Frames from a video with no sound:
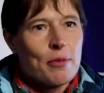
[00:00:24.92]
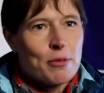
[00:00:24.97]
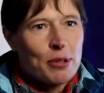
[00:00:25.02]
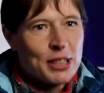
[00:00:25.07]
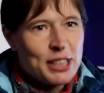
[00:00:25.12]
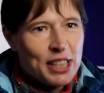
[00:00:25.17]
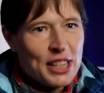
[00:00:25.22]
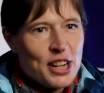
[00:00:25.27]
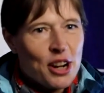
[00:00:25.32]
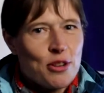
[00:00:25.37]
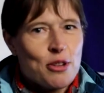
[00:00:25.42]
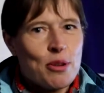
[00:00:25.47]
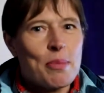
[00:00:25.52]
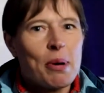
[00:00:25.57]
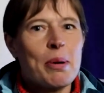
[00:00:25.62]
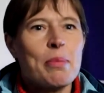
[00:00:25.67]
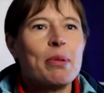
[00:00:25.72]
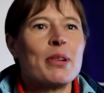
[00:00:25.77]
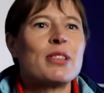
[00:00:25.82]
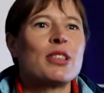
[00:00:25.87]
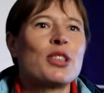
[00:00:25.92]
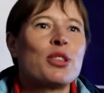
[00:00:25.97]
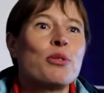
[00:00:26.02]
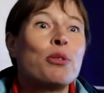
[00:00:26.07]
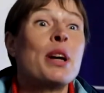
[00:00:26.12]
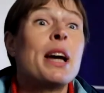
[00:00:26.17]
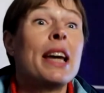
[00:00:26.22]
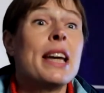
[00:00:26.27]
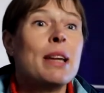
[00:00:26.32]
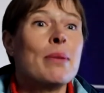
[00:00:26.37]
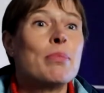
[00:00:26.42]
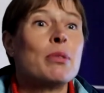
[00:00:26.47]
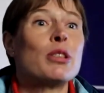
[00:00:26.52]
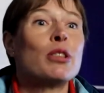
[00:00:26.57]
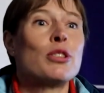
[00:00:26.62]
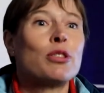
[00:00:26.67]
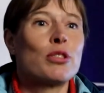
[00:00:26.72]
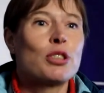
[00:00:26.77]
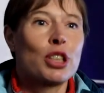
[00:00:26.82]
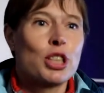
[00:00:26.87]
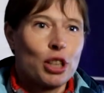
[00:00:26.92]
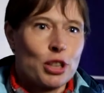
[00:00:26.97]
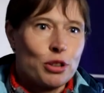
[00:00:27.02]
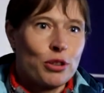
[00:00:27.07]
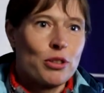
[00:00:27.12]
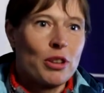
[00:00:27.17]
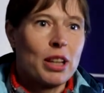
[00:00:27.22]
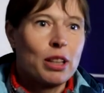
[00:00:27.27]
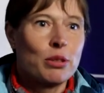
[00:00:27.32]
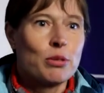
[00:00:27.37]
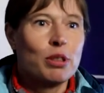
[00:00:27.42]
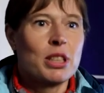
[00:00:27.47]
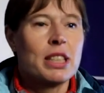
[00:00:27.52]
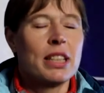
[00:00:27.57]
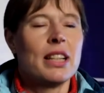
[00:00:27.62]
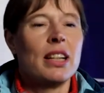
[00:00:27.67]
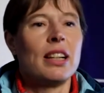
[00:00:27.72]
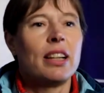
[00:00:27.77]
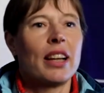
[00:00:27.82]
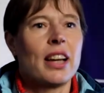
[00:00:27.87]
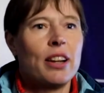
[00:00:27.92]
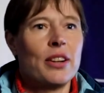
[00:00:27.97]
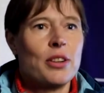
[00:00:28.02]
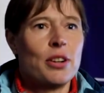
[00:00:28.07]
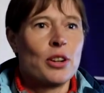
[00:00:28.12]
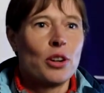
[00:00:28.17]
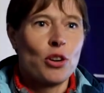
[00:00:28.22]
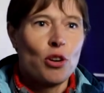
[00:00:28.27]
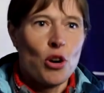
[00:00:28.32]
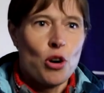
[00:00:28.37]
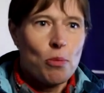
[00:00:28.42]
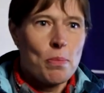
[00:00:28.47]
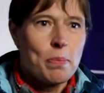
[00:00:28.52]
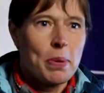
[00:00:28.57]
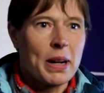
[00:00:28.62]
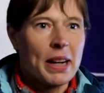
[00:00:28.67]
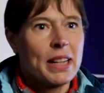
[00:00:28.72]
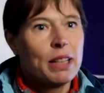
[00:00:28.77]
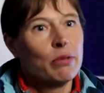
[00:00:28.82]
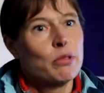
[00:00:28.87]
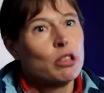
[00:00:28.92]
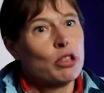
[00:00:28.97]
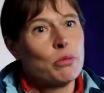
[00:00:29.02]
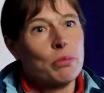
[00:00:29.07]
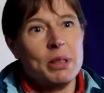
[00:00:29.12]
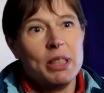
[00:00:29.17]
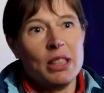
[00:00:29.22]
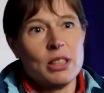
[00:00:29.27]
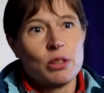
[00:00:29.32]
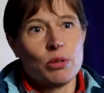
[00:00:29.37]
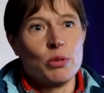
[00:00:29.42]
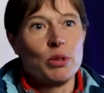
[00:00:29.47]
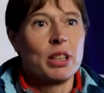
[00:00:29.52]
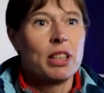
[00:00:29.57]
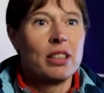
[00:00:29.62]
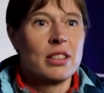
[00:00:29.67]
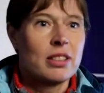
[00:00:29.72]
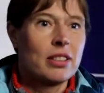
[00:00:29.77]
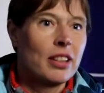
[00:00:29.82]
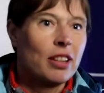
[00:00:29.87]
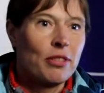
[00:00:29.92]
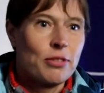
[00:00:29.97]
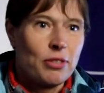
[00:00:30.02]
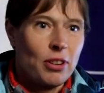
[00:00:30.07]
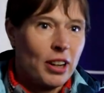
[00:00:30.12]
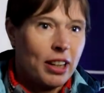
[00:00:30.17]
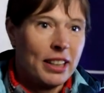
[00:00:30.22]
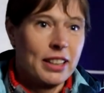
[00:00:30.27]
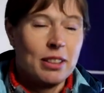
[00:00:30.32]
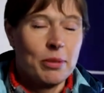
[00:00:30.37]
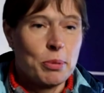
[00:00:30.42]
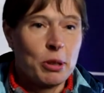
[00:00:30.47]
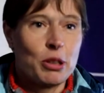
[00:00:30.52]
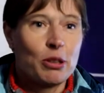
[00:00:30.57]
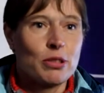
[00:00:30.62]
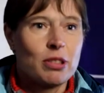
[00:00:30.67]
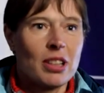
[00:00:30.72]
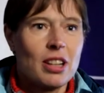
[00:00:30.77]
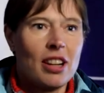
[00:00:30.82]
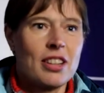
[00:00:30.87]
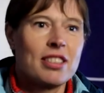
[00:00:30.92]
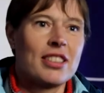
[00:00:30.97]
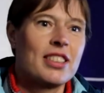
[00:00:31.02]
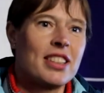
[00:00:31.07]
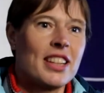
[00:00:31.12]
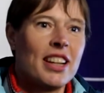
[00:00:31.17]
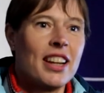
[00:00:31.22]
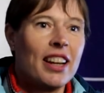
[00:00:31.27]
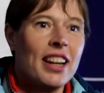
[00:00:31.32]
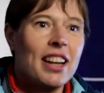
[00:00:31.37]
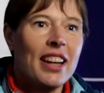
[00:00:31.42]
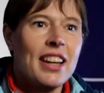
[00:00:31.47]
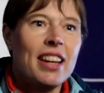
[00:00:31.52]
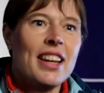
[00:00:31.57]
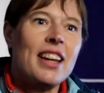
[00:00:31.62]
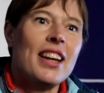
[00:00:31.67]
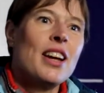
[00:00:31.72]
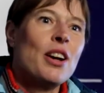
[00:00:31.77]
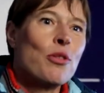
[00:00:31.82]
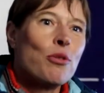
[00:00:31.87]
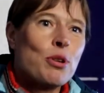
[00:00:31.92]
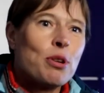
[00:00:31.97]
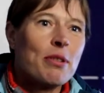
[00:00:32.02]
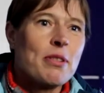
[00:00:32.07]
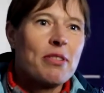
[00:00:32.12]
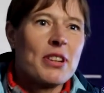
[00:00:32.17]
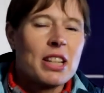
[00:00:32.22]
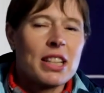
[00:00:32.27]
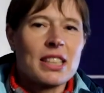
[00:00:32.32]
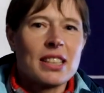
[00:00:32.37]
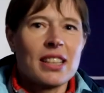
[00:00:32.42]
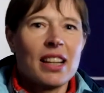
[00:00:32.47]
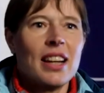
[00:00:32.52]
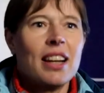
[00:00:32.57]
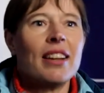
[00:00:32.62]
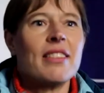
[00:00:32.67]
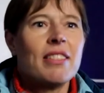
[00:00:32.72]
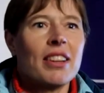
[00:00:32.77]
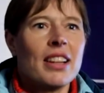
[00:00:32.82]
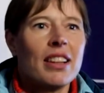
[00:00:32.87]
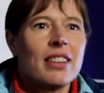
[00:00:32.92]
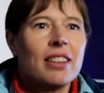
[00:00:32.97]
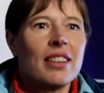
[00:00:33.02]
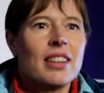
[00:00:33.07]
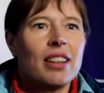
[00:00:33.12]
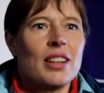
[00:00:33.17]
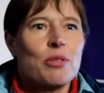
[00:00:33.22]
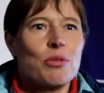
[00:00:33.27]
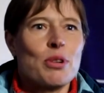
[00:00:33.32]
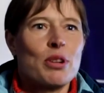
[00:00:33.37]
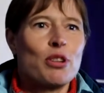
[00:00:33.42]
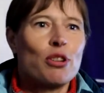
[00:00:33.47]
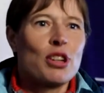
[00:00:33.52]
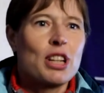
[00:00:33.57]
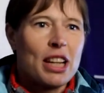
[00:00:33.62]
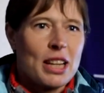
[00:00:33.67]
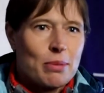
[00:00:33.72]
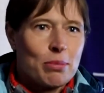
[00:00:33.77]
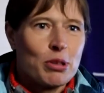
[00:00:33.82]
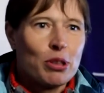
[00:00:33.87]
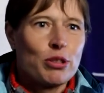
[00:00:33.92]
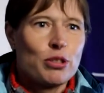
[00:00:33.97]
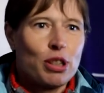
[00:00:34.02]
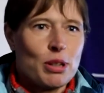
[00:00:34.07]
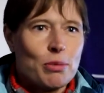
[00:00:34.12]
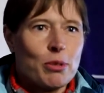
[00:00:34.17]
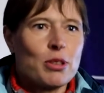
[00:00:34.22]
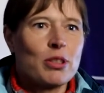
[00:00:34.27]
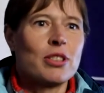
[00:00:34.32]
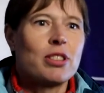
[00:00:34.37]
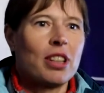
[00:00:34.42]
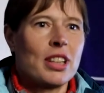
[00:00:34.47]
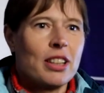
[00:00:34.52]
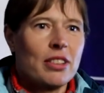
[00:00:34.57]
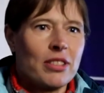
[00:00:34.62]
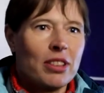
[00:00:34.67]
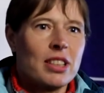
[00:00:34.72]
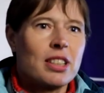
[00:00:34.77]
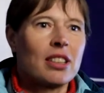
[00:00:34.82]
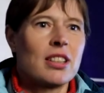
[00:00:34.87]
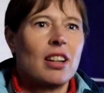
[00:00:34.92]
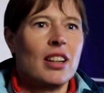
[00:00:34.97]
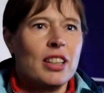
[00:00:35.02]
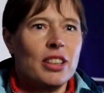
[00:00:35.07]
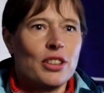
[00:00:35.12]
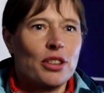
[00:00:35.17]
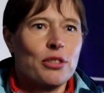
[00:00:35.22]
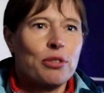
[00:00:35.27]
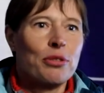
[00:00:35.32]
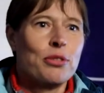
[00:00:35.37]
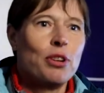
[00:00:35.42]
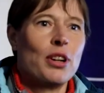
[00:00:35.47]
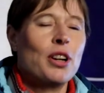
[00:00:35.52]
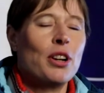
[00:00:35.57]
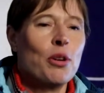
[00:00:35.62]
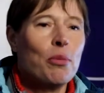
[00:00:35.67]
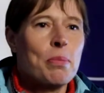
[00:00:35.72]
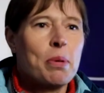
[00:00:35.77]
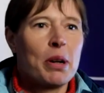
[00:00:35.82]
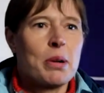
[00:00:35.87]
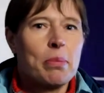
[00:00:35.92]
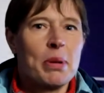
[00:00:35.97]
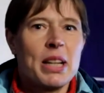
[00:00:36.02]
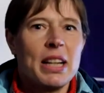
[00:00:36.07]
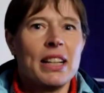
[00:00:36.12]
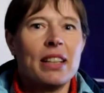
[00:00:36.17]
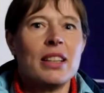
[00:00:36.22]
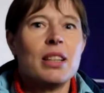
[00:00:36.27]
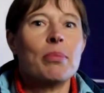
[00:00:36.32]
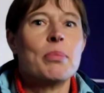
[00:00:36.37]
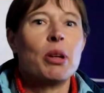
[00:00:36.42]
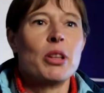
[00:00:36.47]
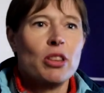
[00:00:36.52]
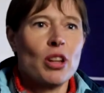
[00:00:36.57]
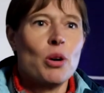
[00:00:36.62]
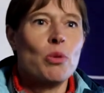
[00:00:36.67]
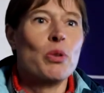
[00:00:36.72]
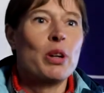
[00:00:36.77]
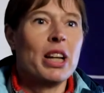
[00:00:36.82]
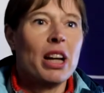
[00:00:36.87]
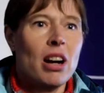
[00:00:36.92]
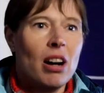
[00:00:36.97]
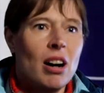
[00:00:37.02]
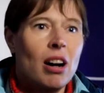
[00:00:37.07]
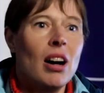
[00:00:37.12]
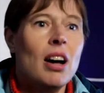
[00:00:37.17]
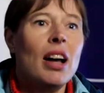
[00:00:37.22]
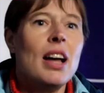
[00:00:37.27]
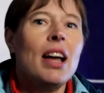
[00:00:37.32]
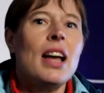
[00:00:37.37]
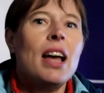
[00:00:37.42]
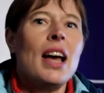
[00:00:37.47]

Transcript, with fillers: within our bubbles, we are able to show that we still can cooperate, which means we can still fight, because last year we were very sad that uh, we were not able to demonstrate this kind of uh, operability, but now we are.